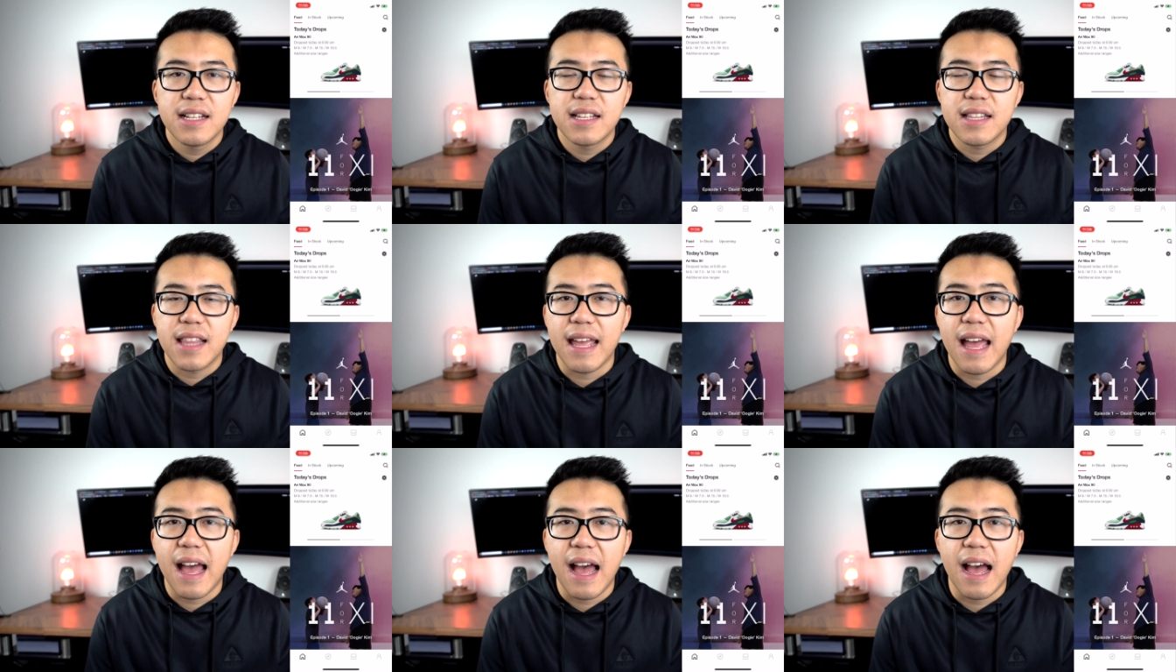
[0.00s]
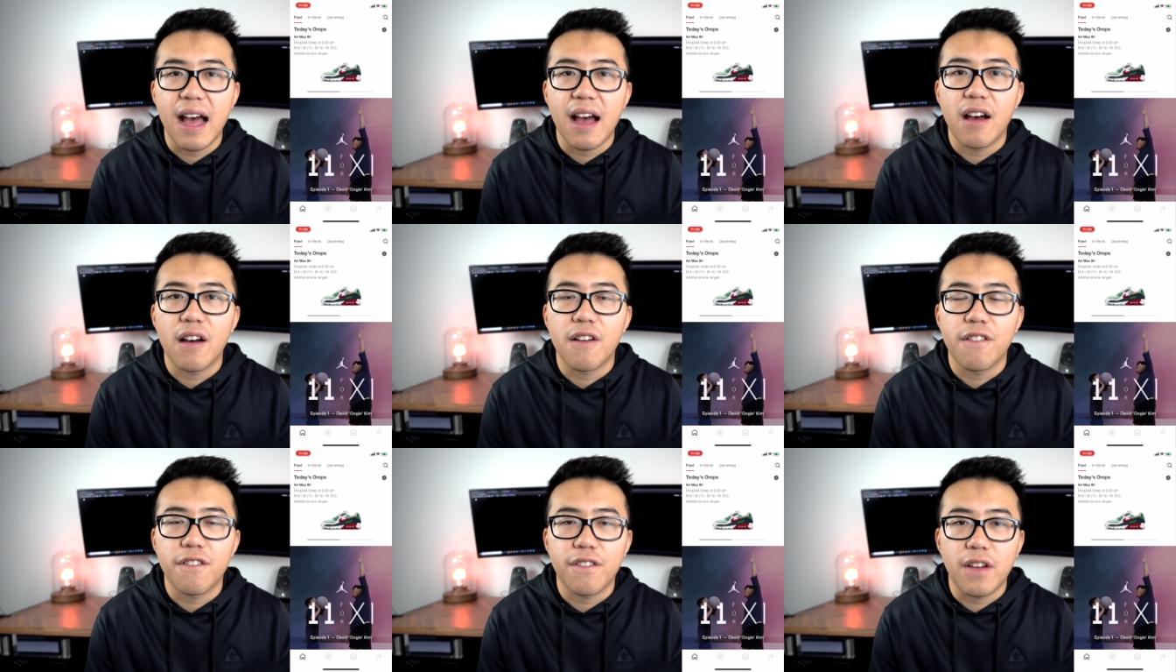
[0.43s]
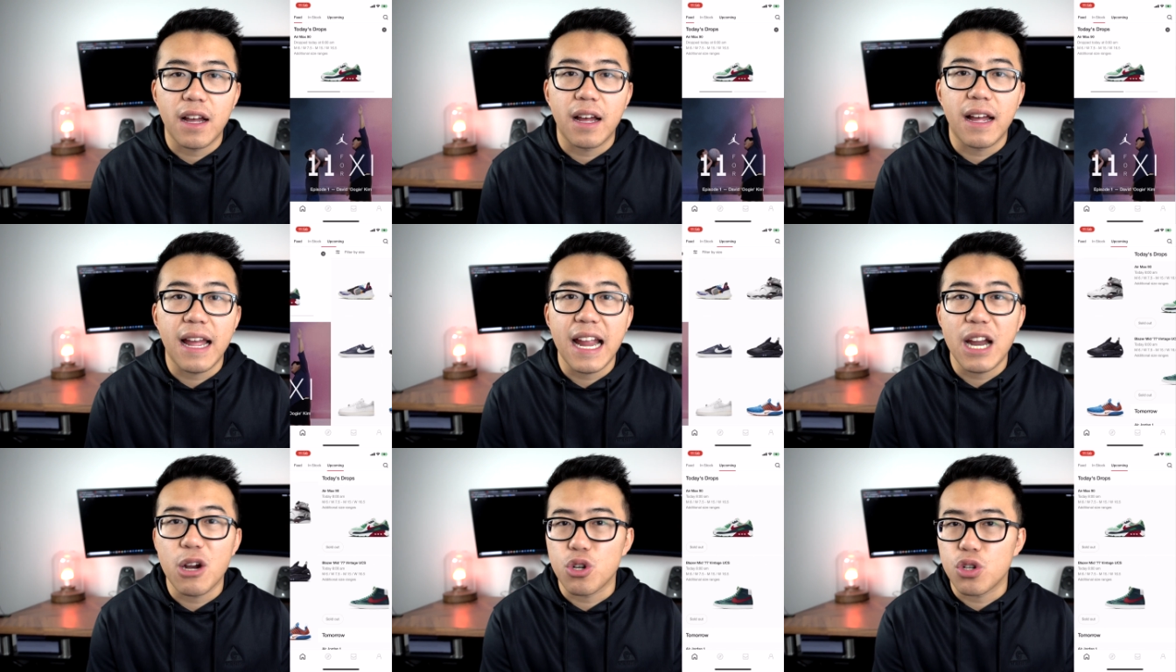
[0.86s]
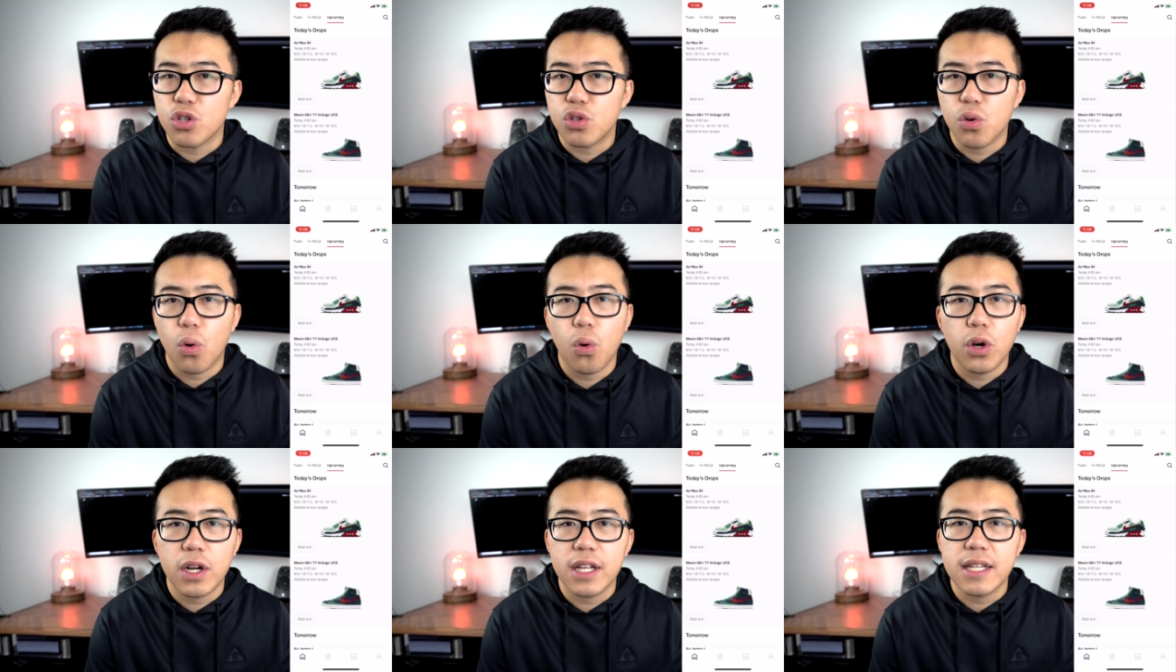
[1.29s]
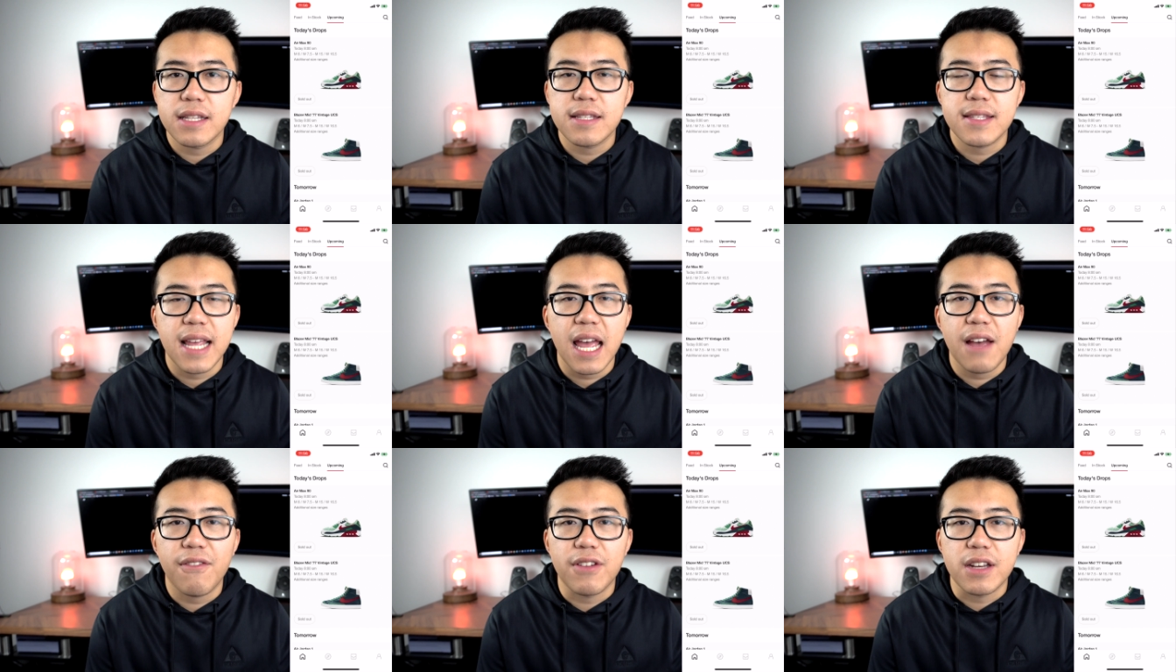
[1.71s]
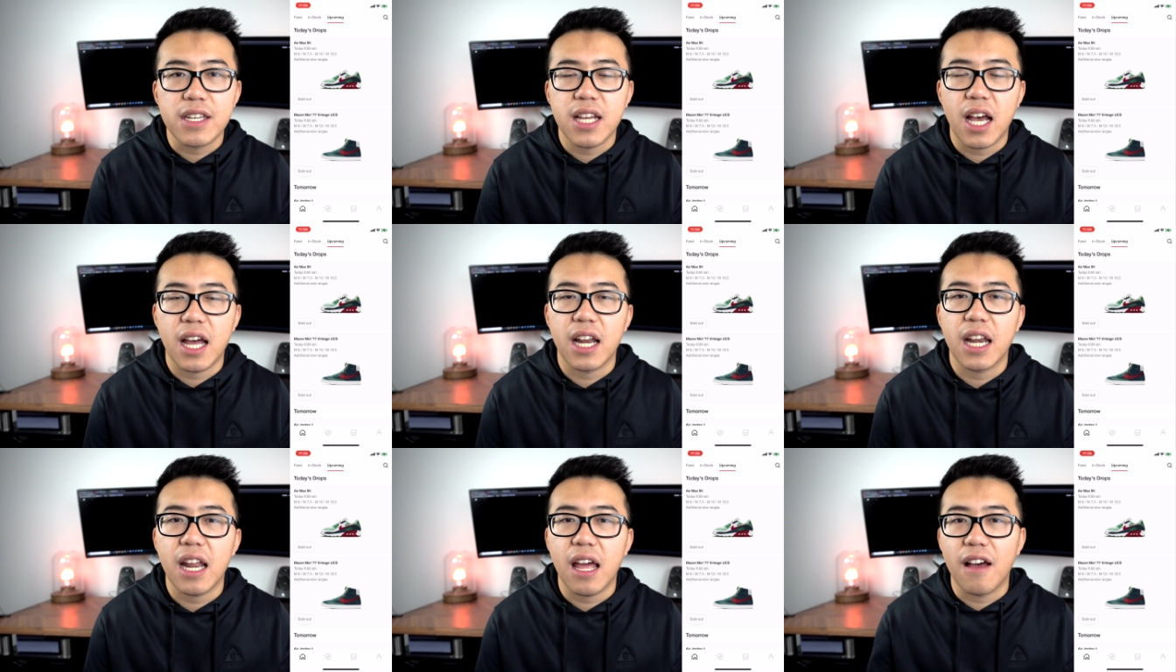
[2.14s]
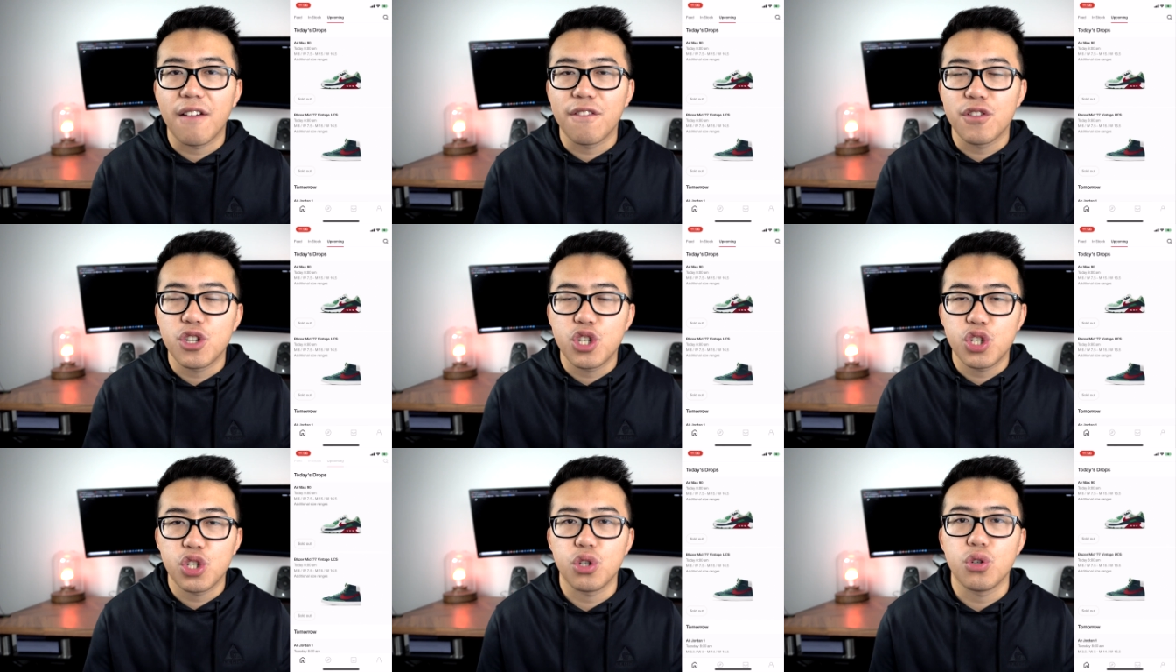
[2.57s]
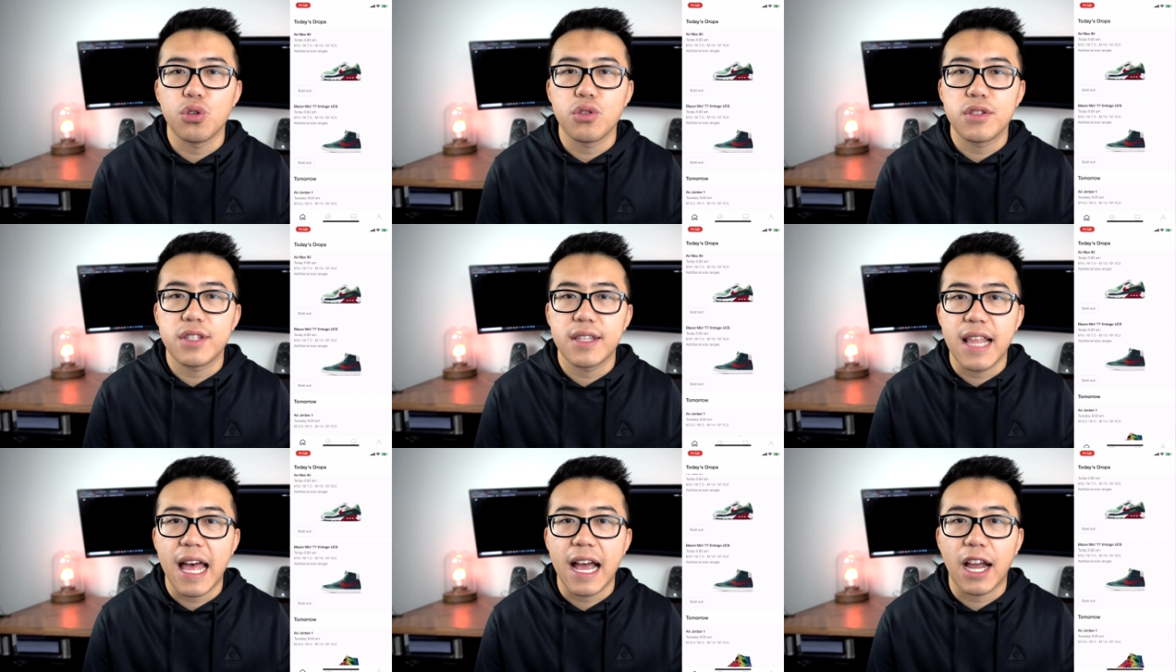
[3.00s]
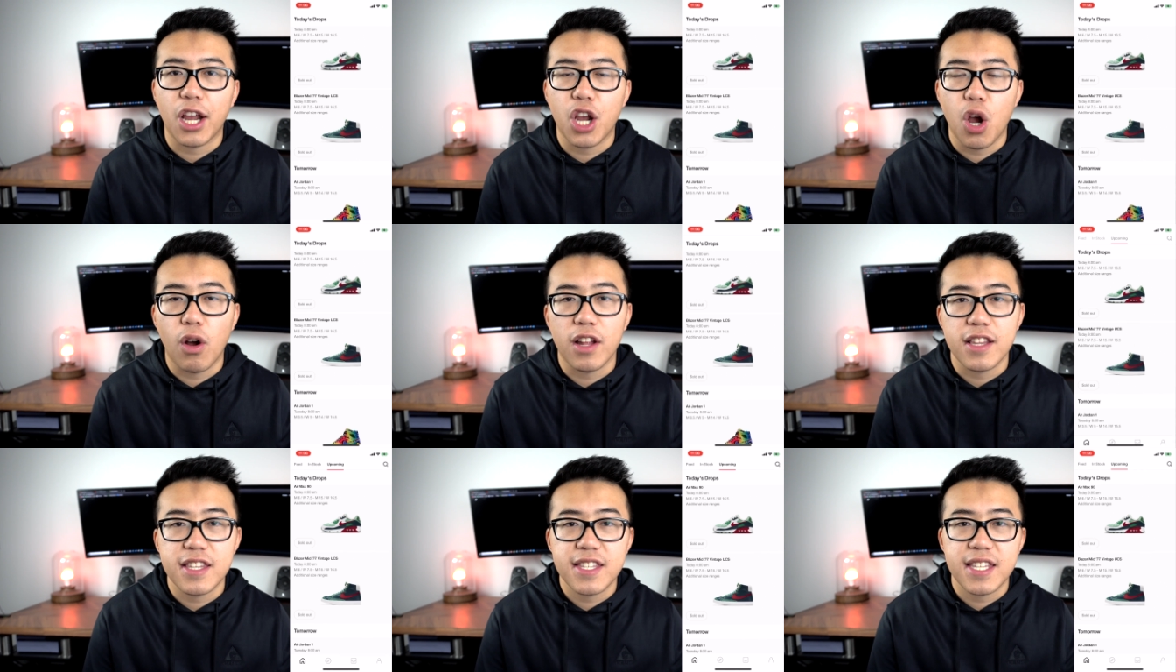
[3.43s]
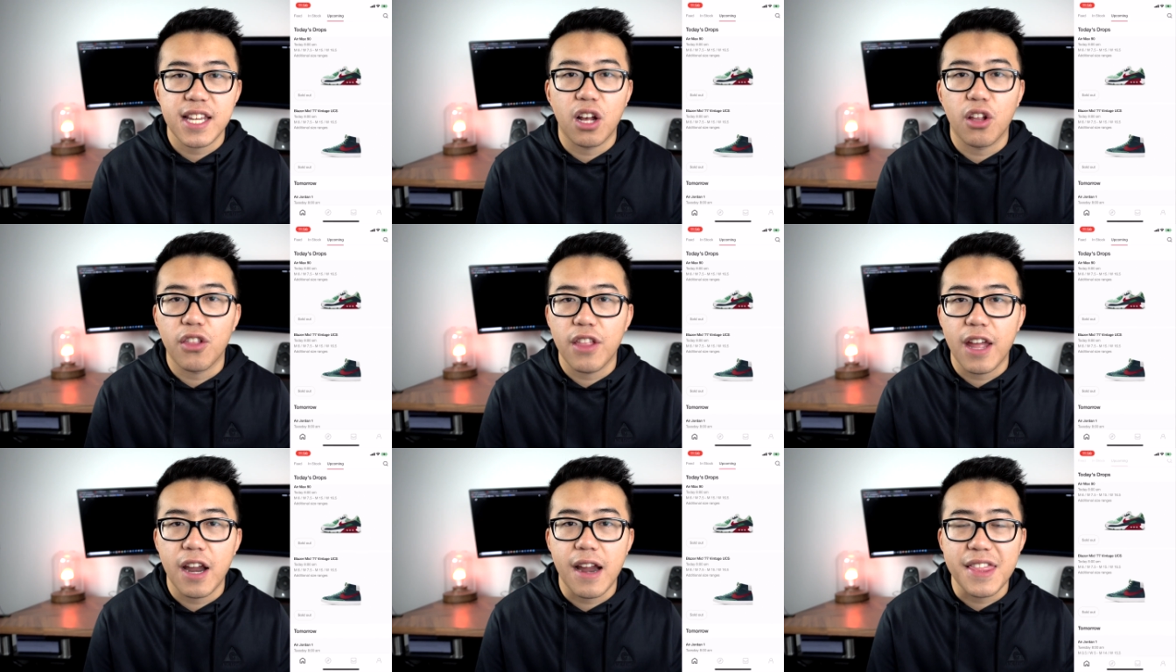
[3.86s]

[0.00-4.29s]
they have Air Jordans, they have a ton of shoes that go on sale there,